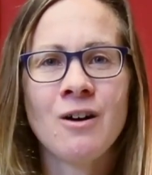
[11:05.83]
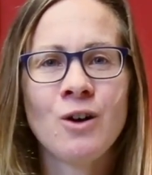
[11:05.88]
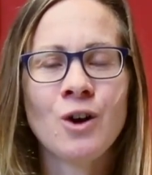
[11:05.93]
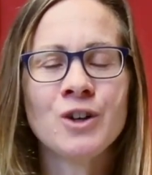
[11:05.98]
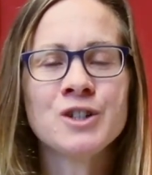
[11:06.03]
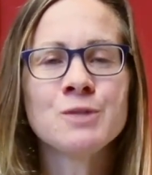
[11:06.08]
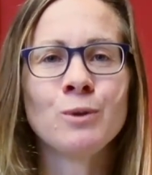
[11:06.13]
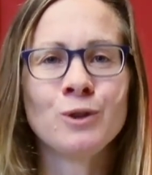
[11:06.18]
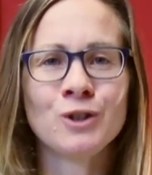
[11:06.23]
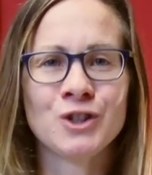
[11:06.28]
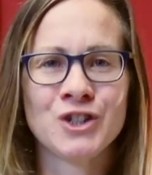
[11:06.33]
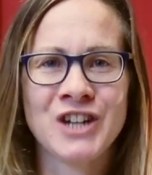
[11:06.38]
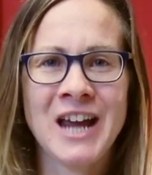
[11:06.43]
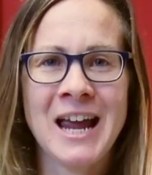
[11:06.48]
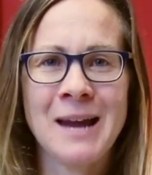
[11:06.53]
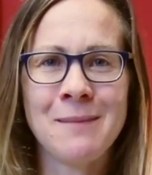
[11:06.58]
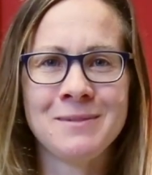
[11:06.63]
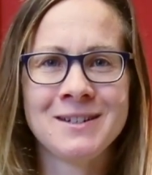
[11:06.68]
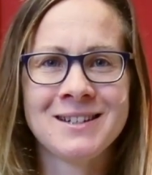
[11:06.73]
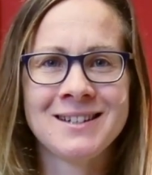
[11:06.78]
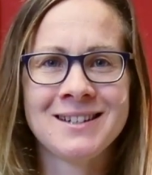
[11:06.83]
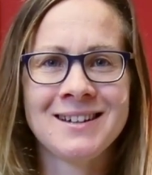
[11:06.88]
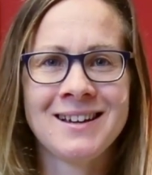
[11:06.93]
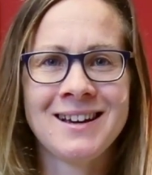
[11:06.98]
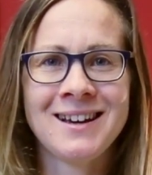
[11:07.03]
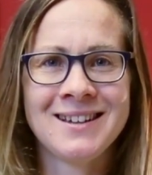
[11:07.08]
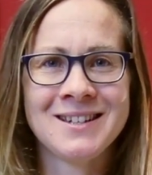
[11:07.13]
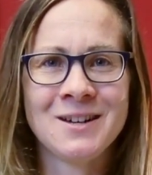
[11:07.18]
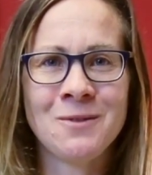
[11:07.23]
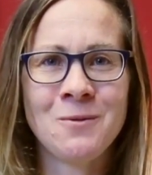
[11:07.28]
gospel-shaped,
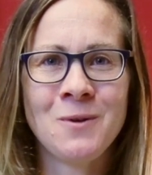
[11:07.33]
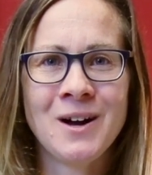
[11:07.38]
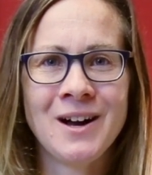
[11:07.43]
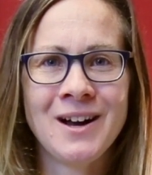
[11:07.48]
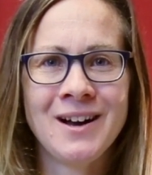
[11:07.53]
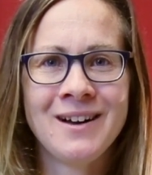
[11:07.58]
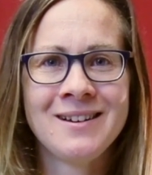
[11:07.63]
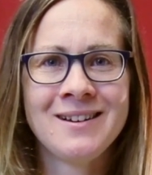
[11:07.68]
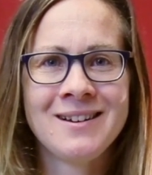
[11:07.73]
as it were,